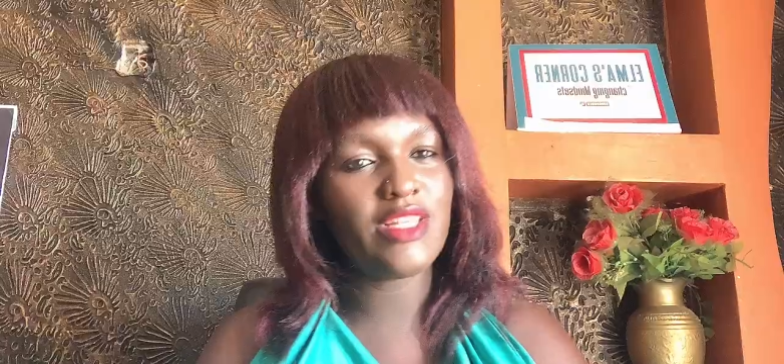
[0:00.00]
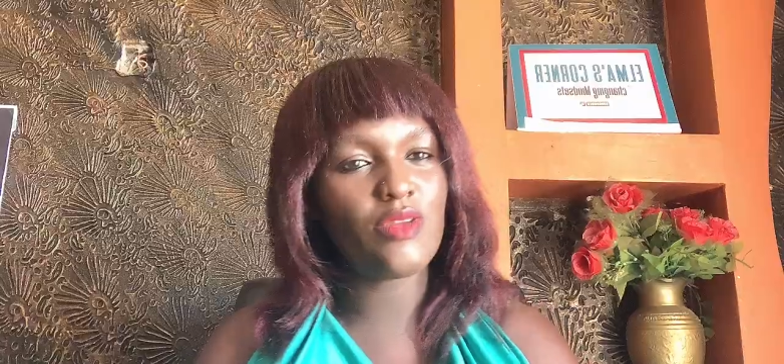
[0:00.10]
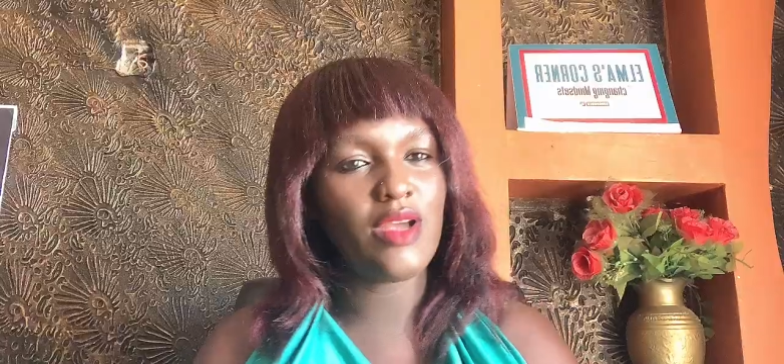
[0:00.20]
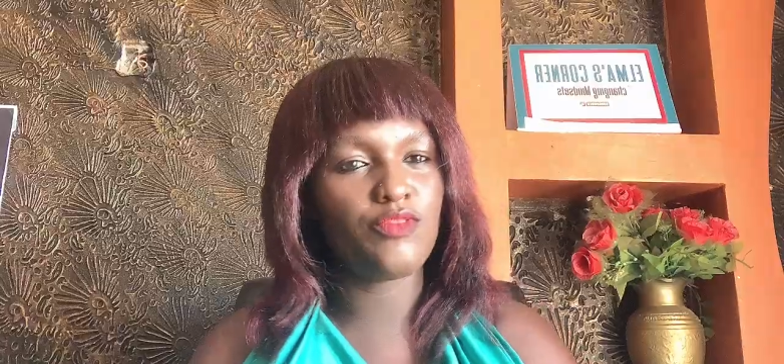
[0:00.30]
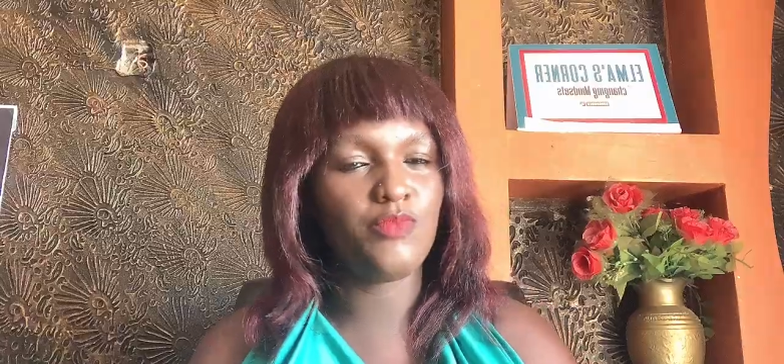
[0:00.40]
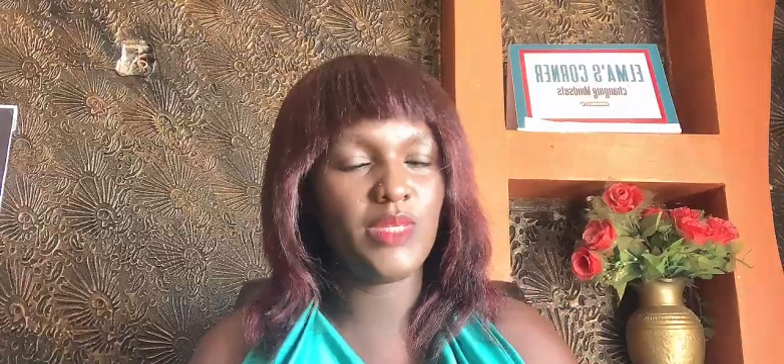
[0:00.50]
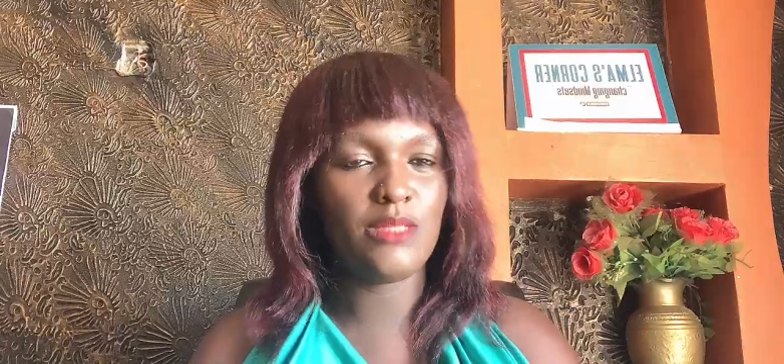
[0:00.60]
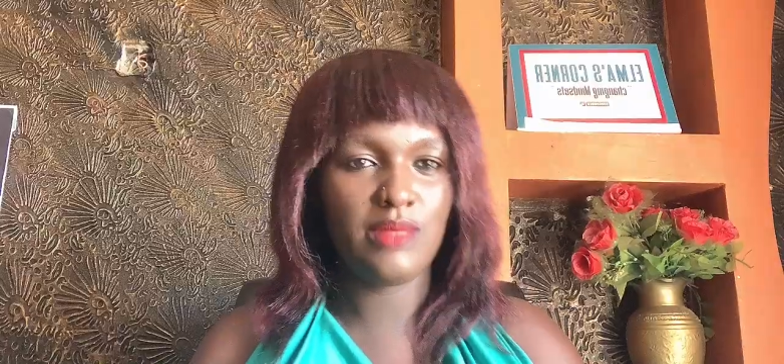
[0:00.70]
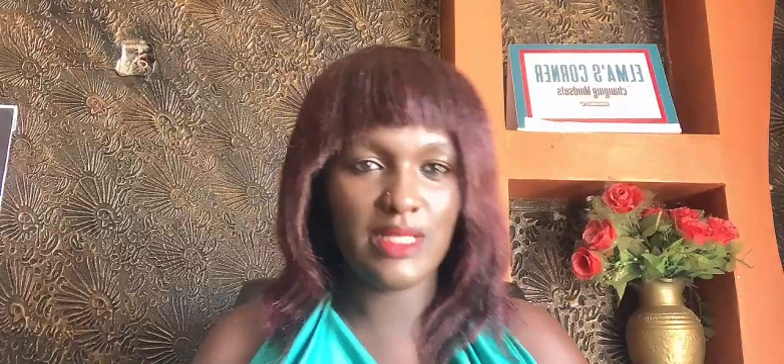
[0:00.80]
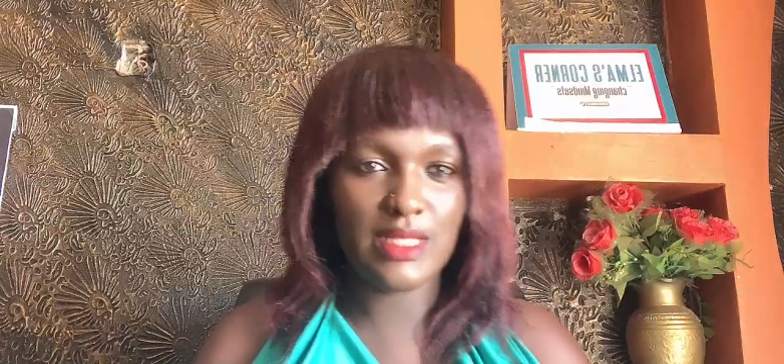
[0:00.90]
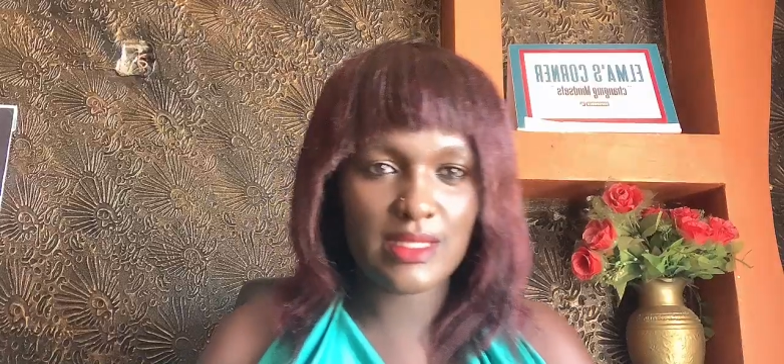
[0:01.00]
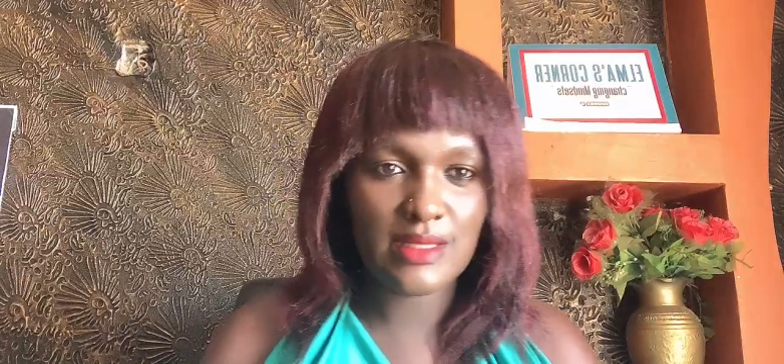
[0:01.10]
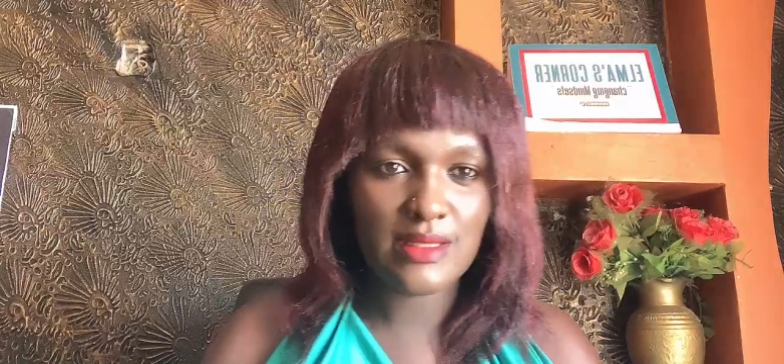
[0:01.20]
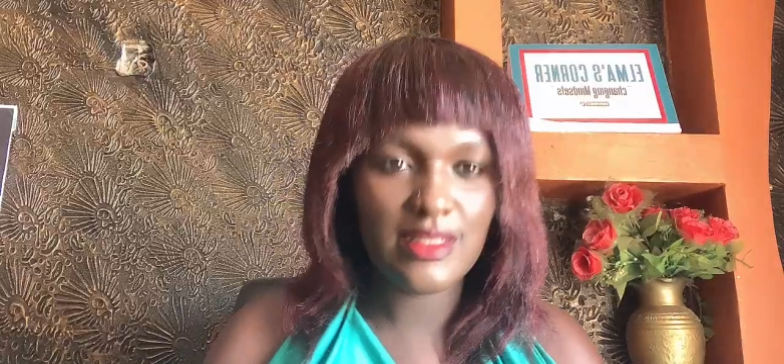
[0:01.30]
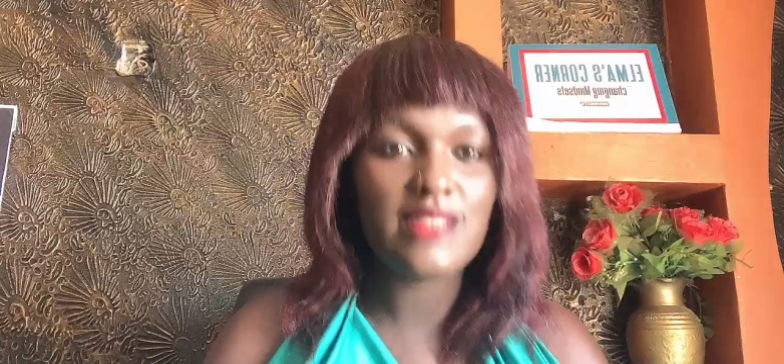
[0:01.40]
us who have been
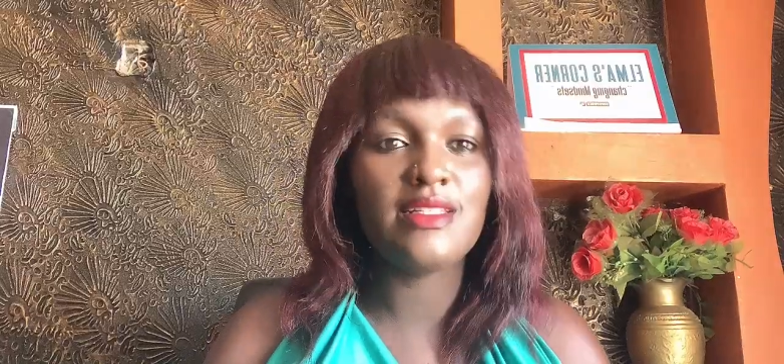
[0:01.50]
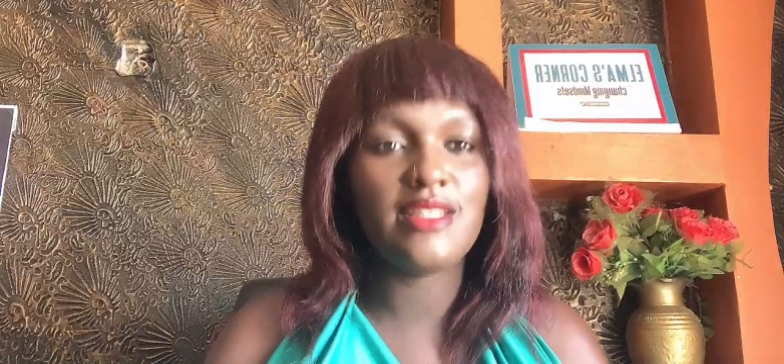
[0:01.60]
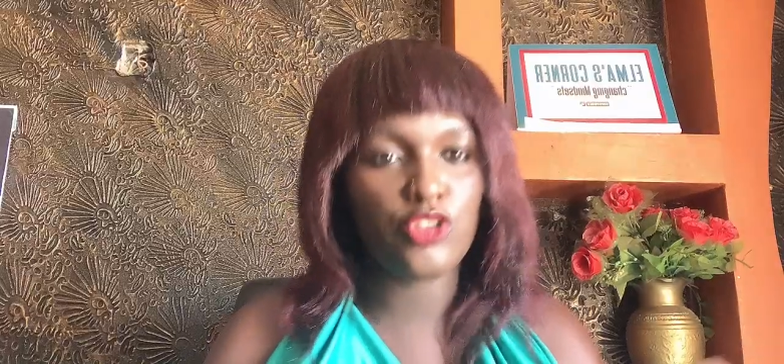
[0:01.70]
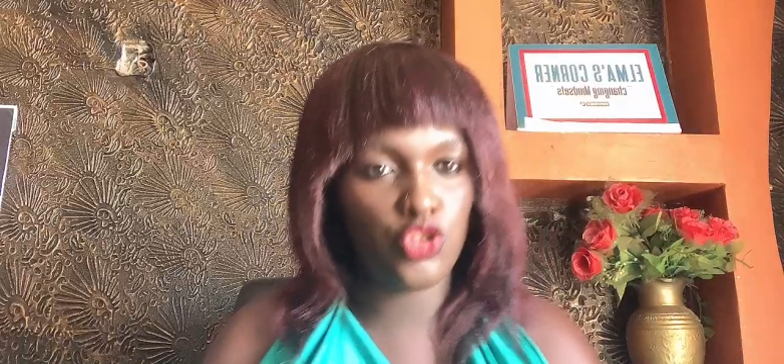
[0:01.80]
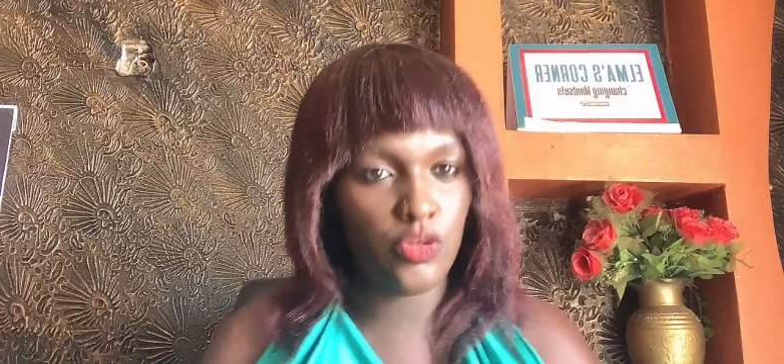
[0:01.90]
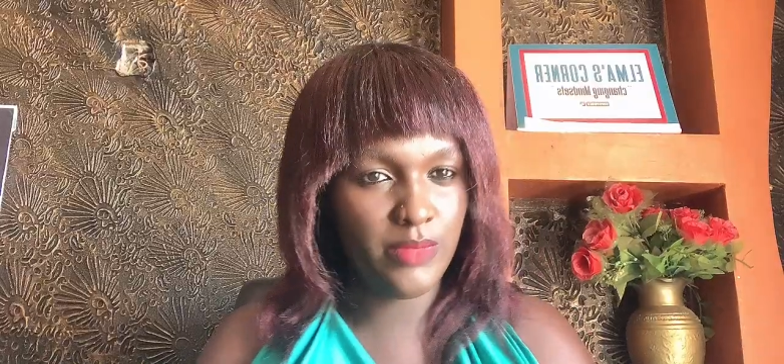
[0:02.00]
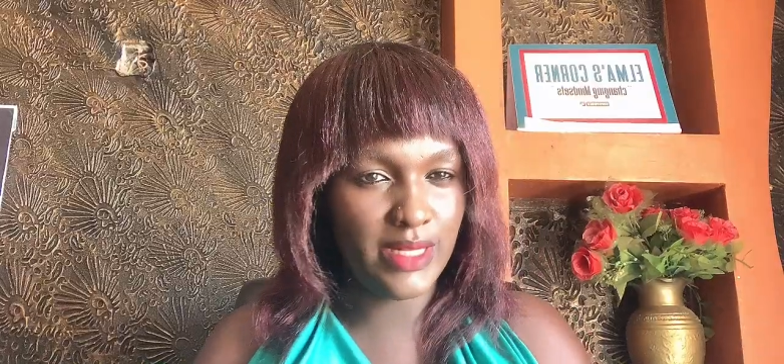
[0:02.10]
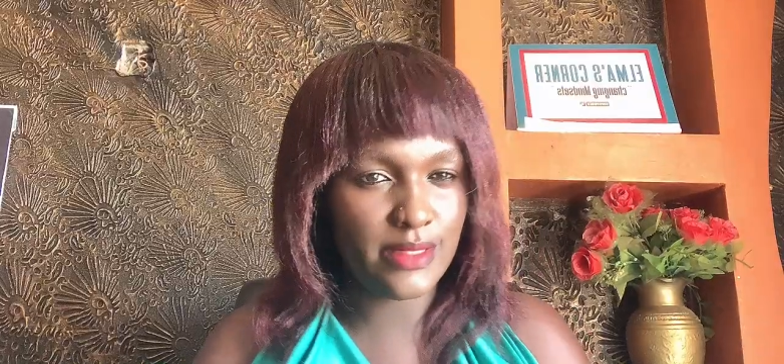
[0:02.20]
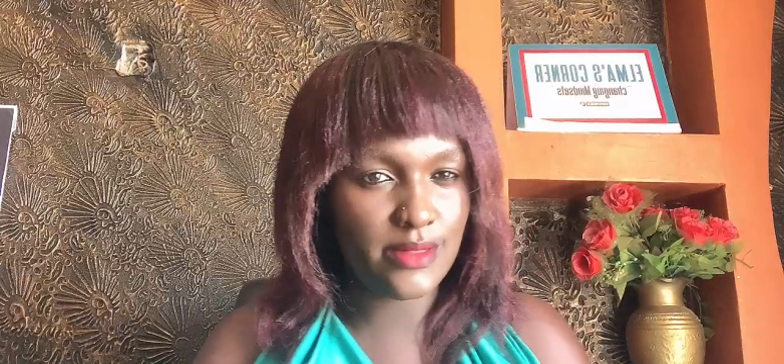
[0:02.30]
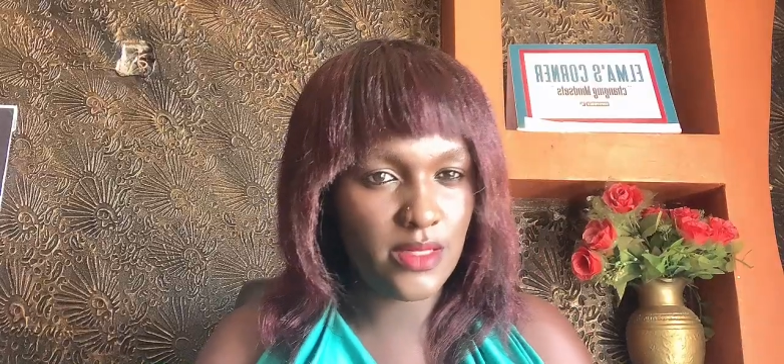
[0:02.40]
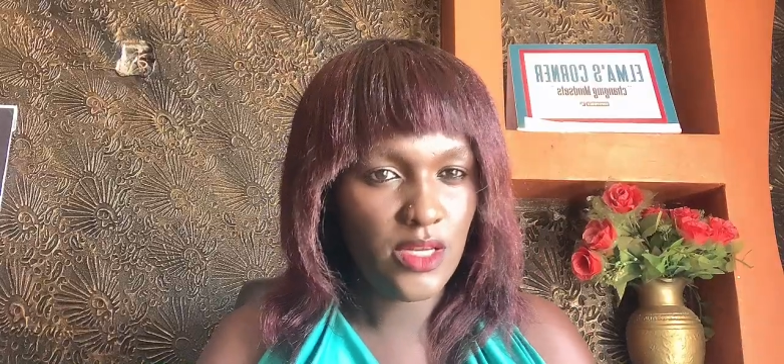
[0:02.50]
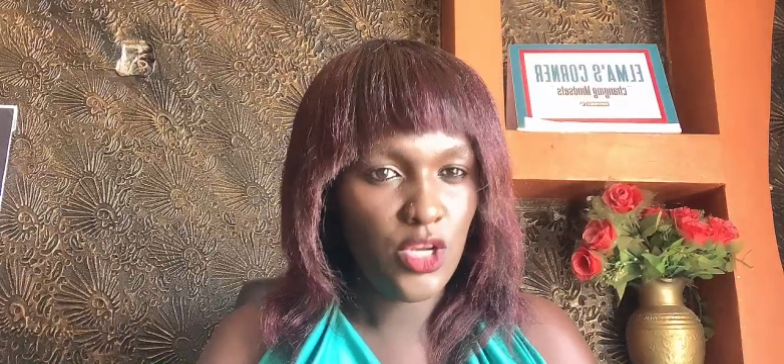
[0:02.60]
blessed, just in case you're blessed,